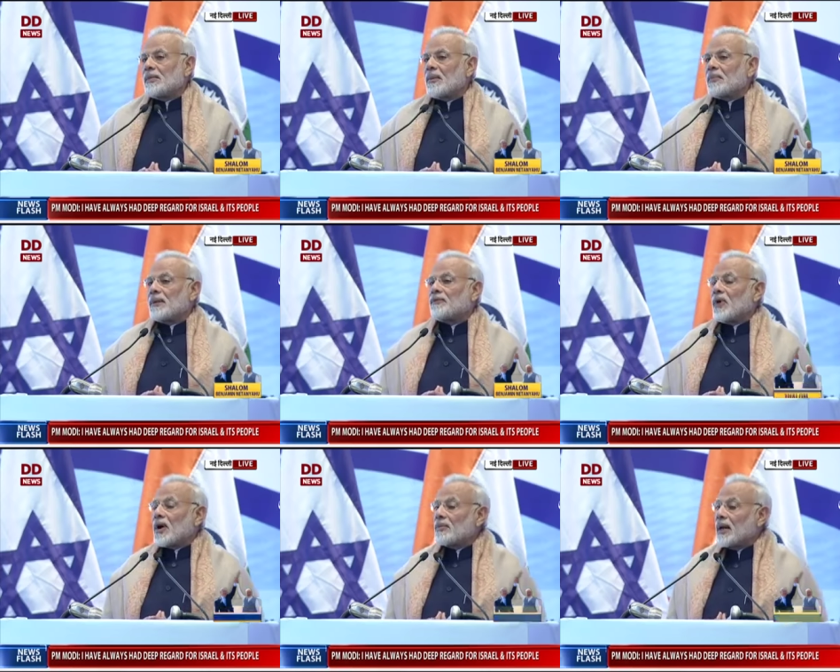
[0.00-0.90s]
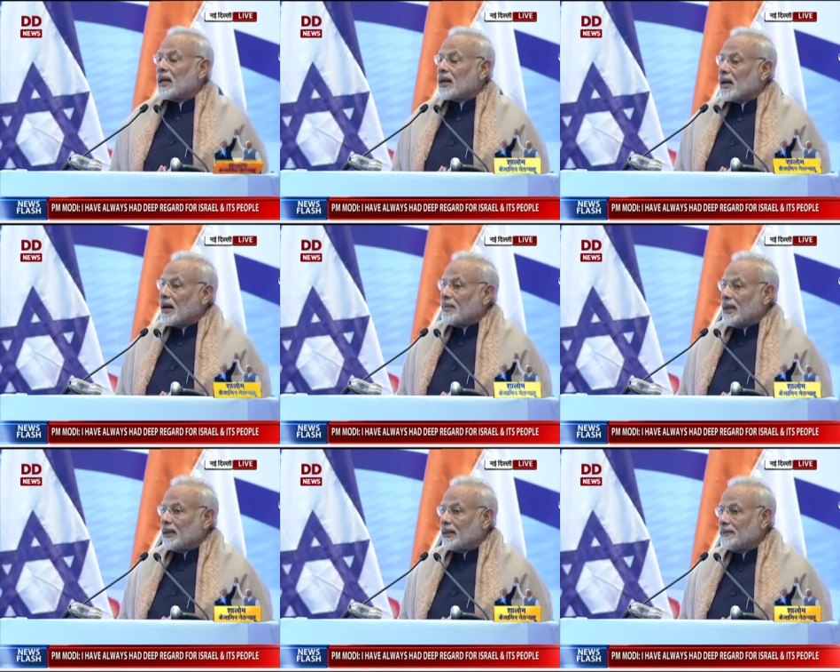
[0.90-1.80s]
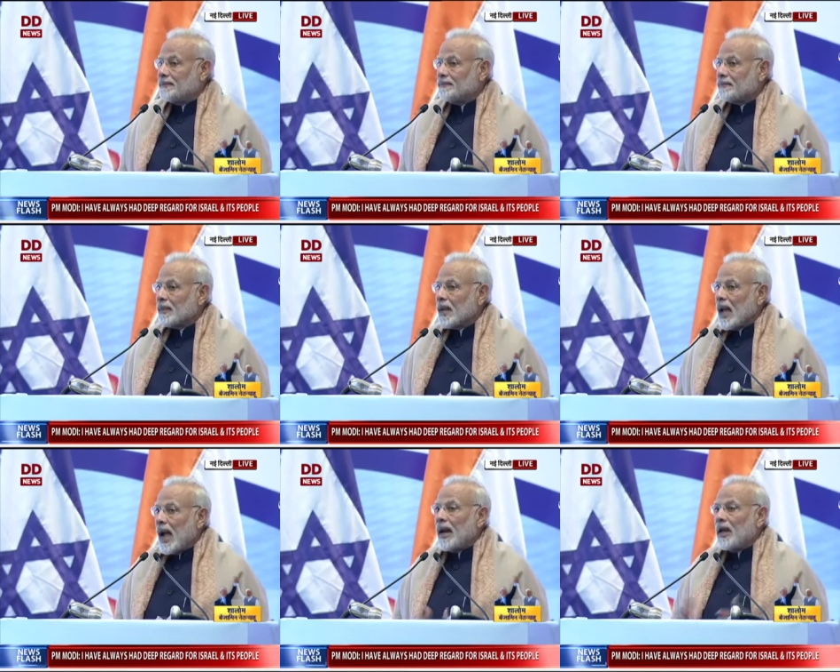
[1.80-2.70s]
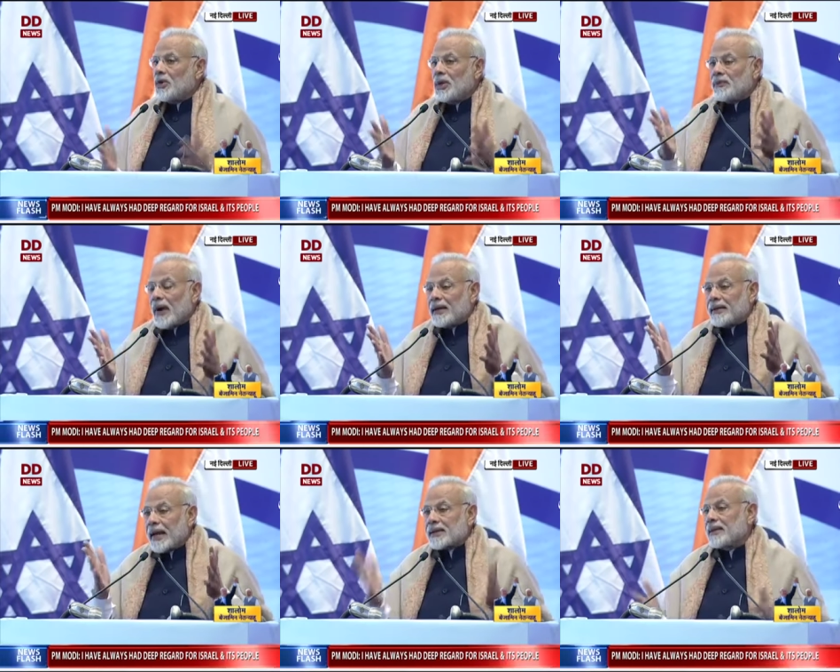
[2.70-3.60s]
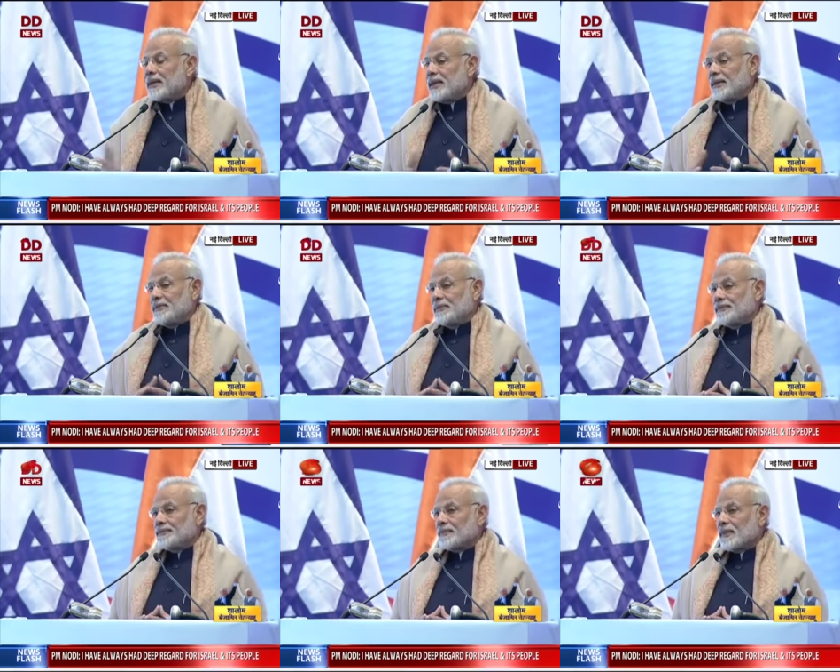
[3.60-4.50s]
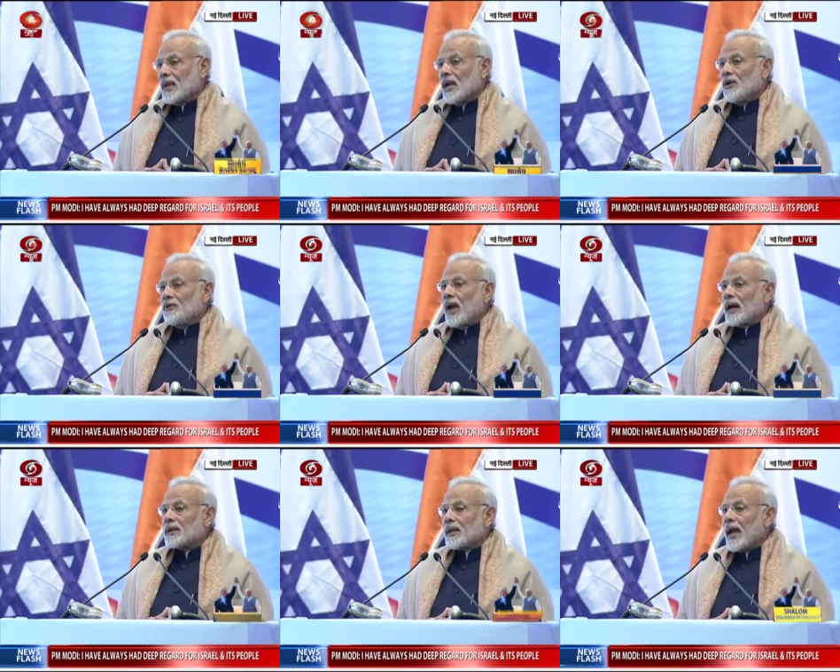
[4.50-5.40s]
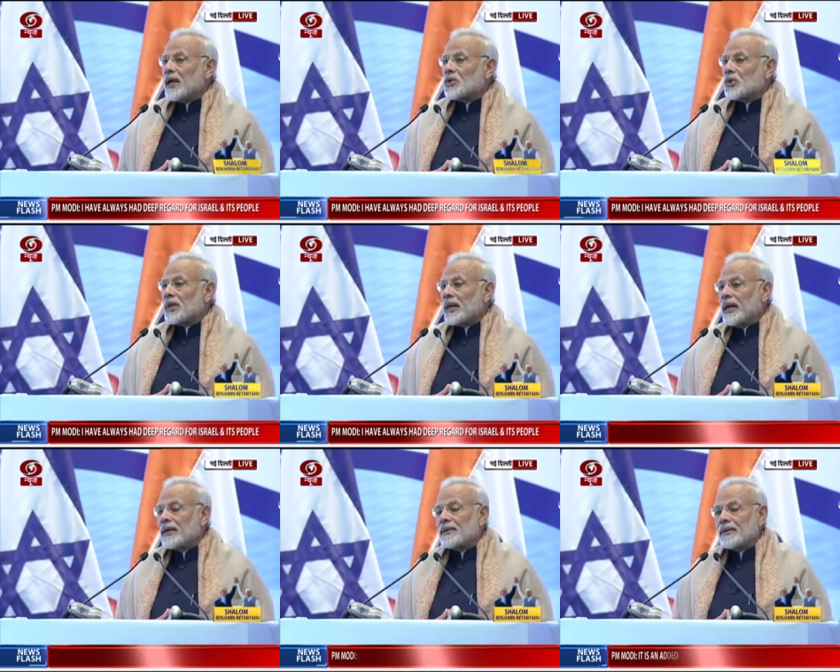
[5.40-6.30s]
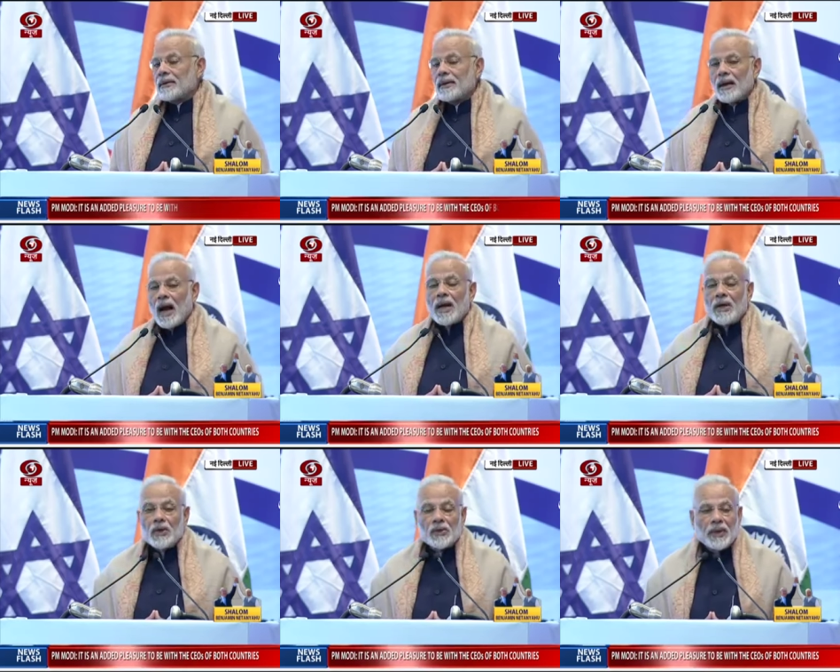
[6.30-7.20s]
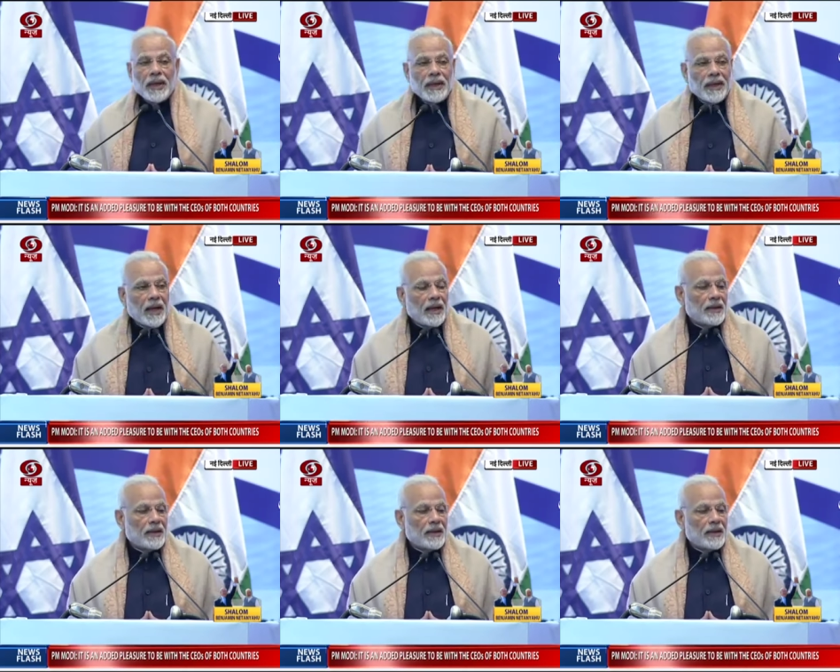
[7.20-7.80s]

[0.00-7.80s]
of a formal economy and a unified tax regime, we are trying to create a new India.